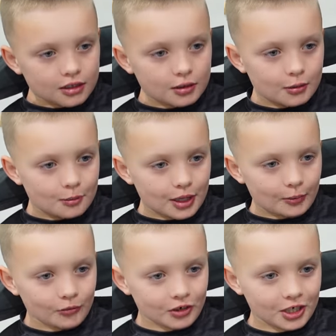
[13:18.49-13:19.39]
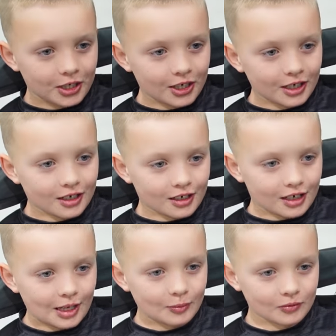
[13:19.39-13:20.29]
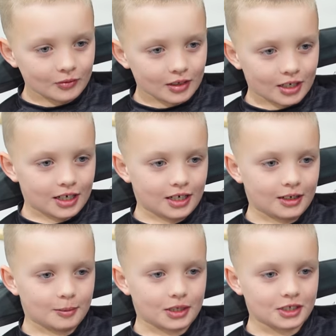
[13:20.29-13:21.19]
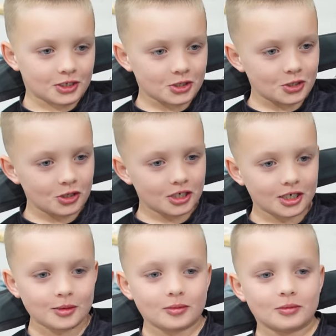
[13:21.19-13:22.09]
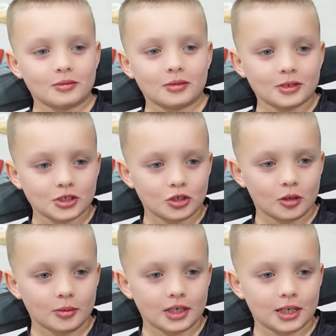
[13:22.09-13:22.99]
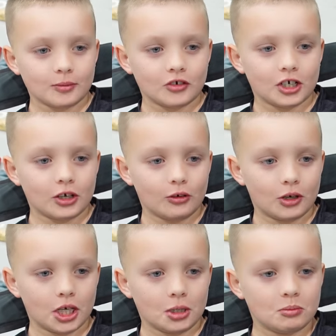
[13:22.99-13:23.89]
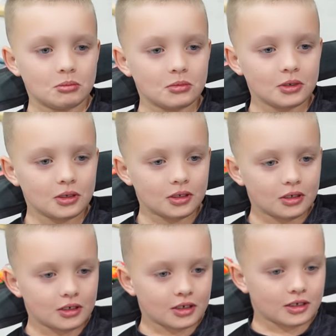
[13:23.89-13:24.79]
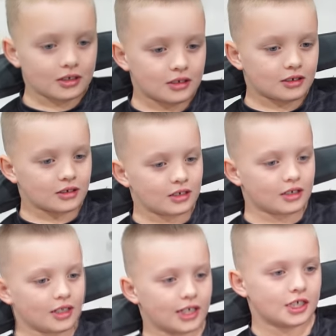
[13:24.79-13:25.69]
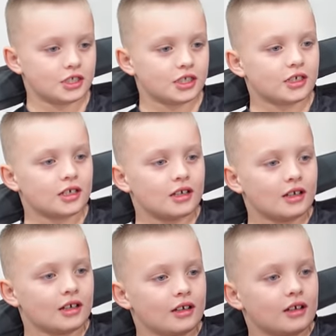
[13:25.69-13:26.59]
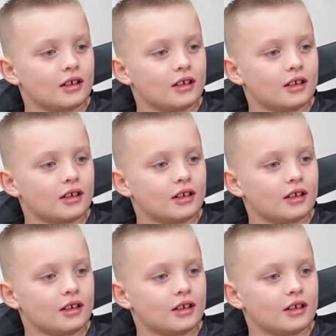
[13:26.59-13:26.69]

Um, I'm running. I'm I'm in the storm. I'm storming. I'm running away. Okay. How many I, times did you win?